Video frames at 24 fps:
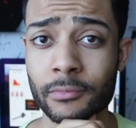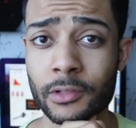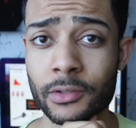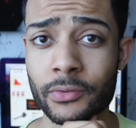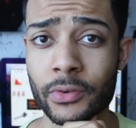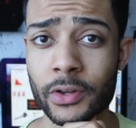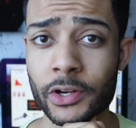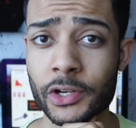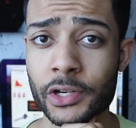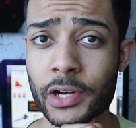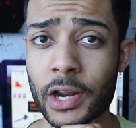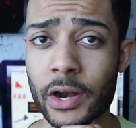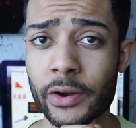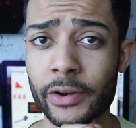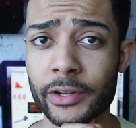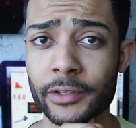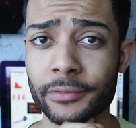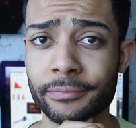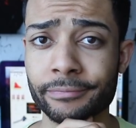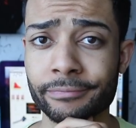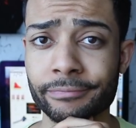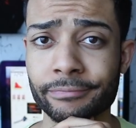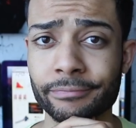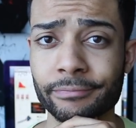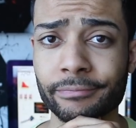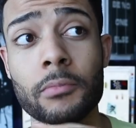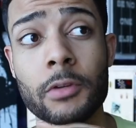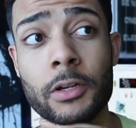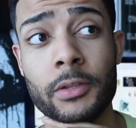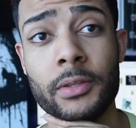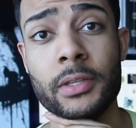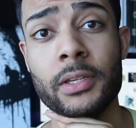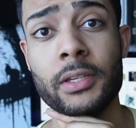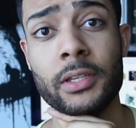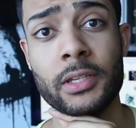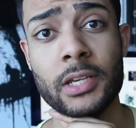It's vegetarian.
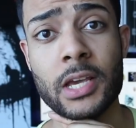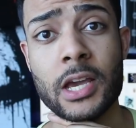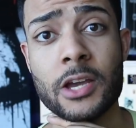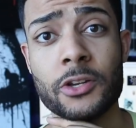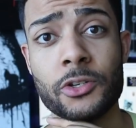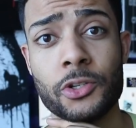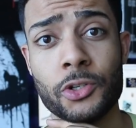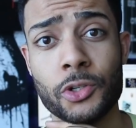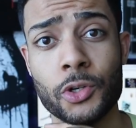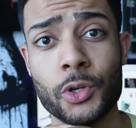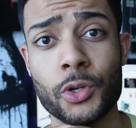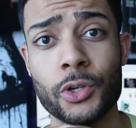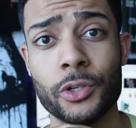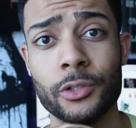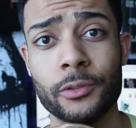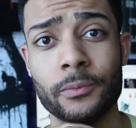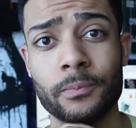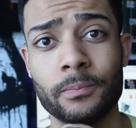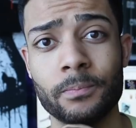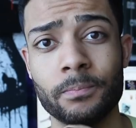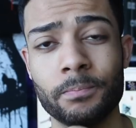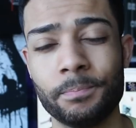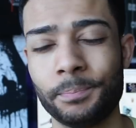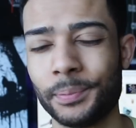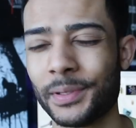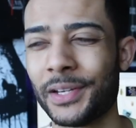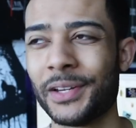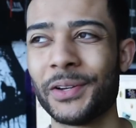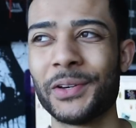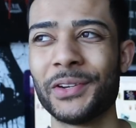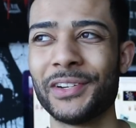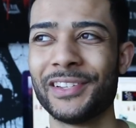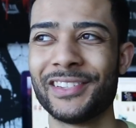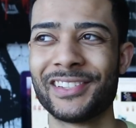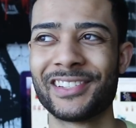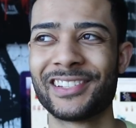And I think, yeah, sure. But
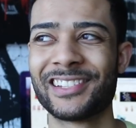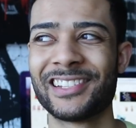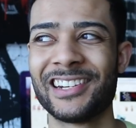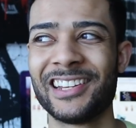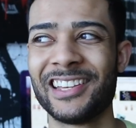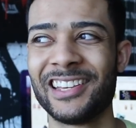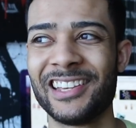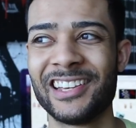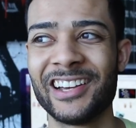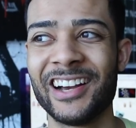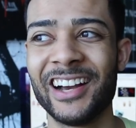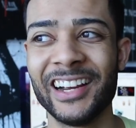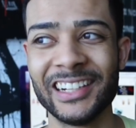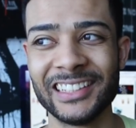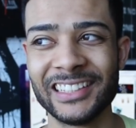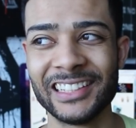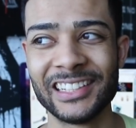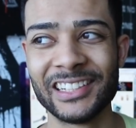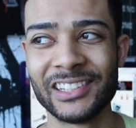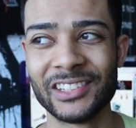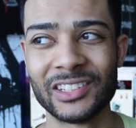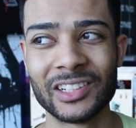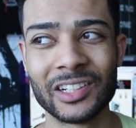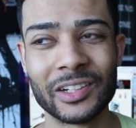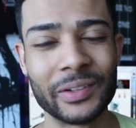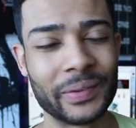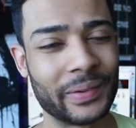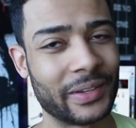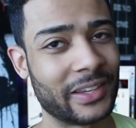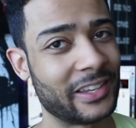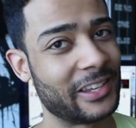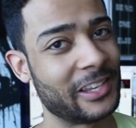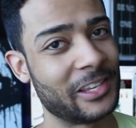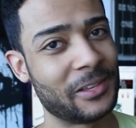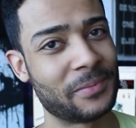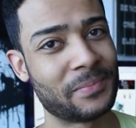honestly, I didn't know
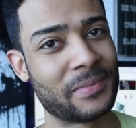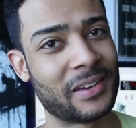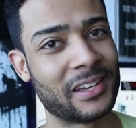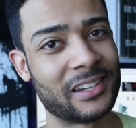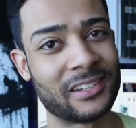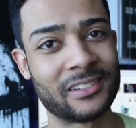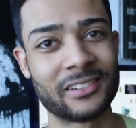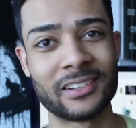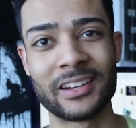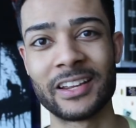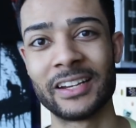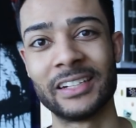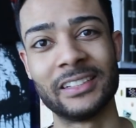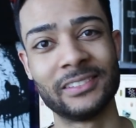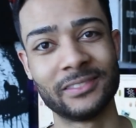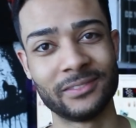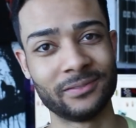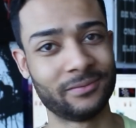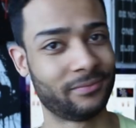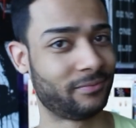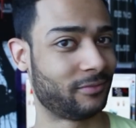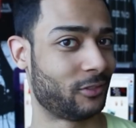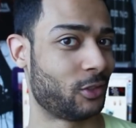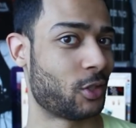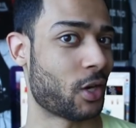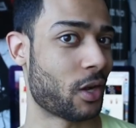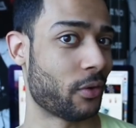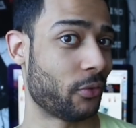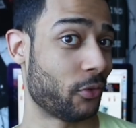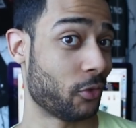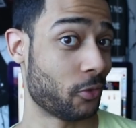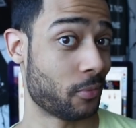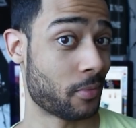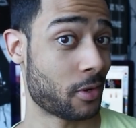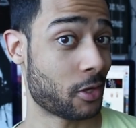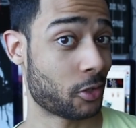he meant like
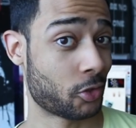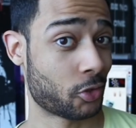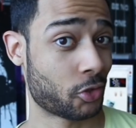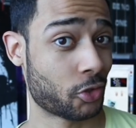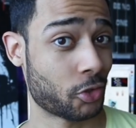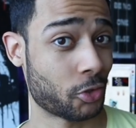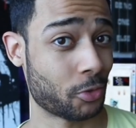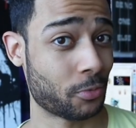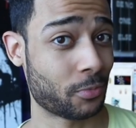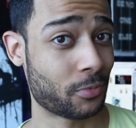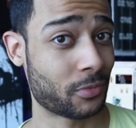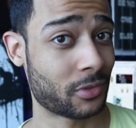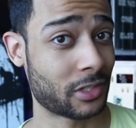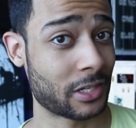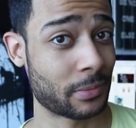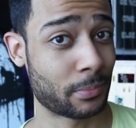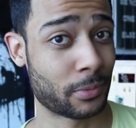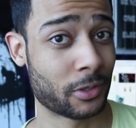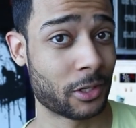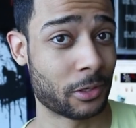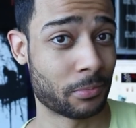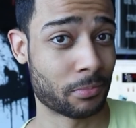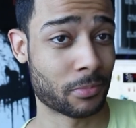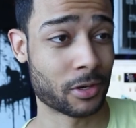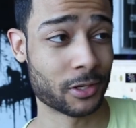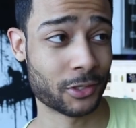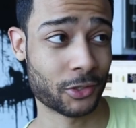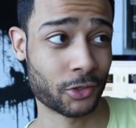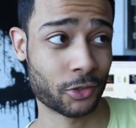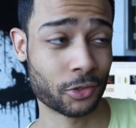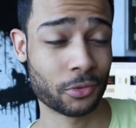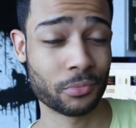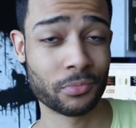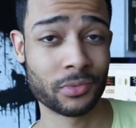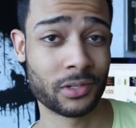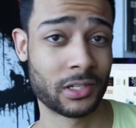truffle mushrooms. He put a
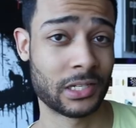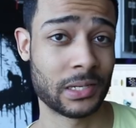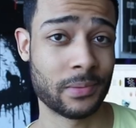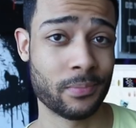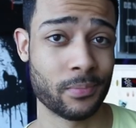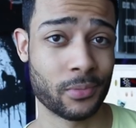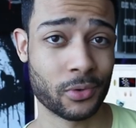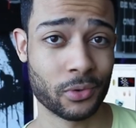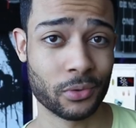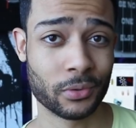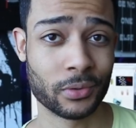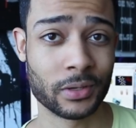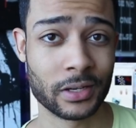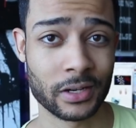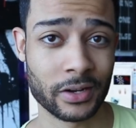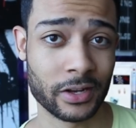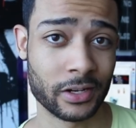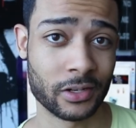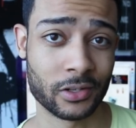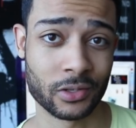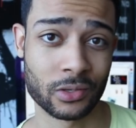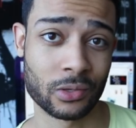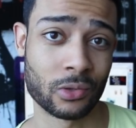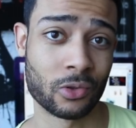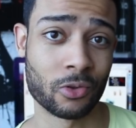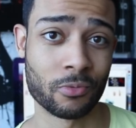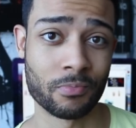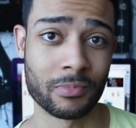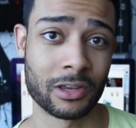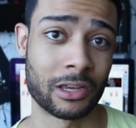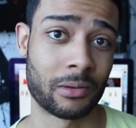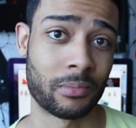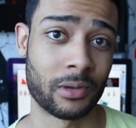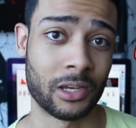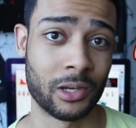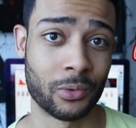mushroom symbol, and I just thought
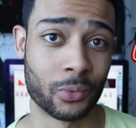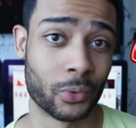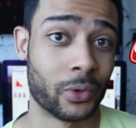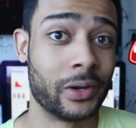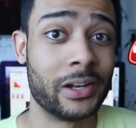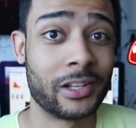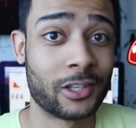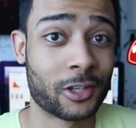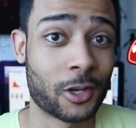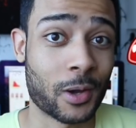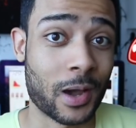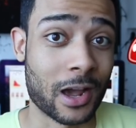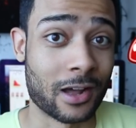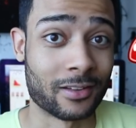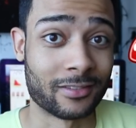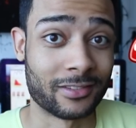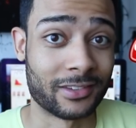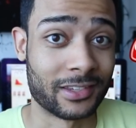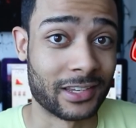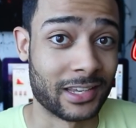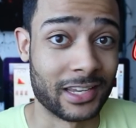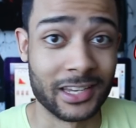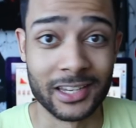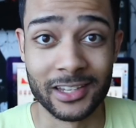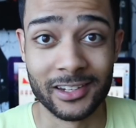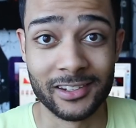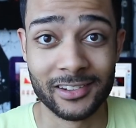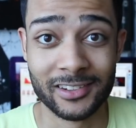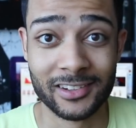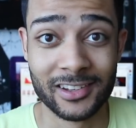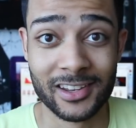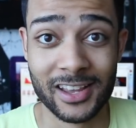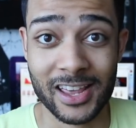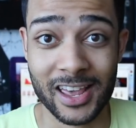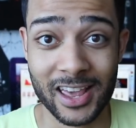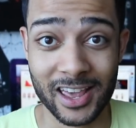maybe he wanted to go out to
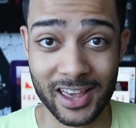eat.